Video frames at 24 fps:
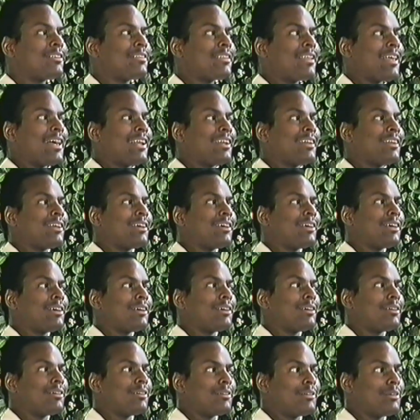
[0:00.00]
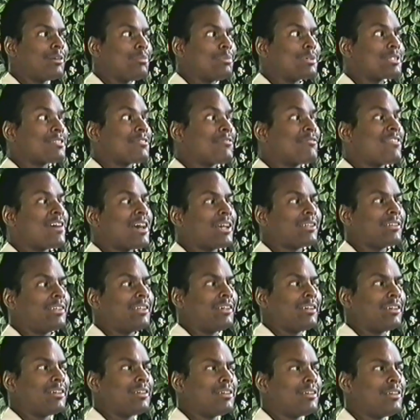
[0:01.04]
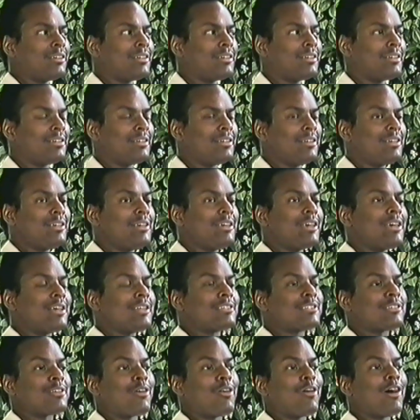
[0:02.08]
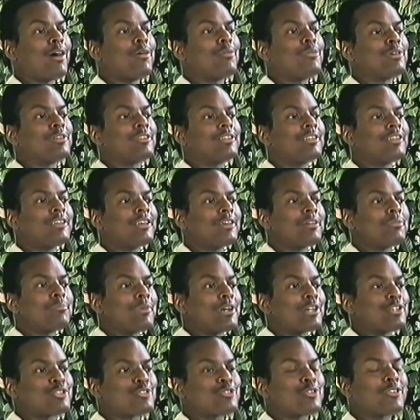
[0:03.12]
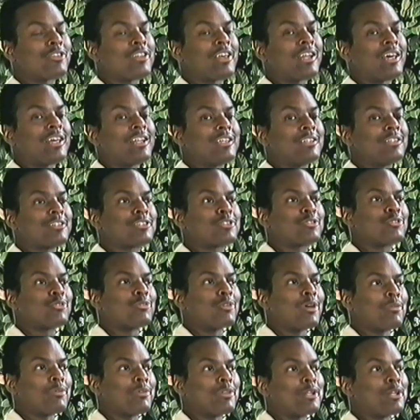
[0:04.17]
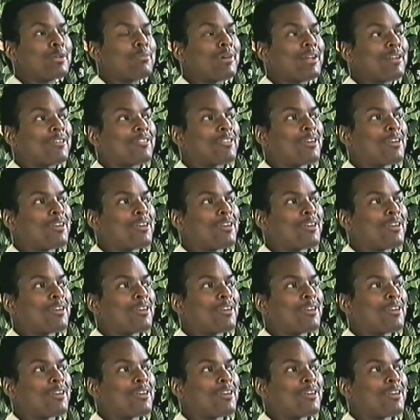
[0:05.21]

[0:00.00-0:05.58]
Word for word: That uh, it was affected. Exactly. And so I would make sure that I didn't screw around with anybody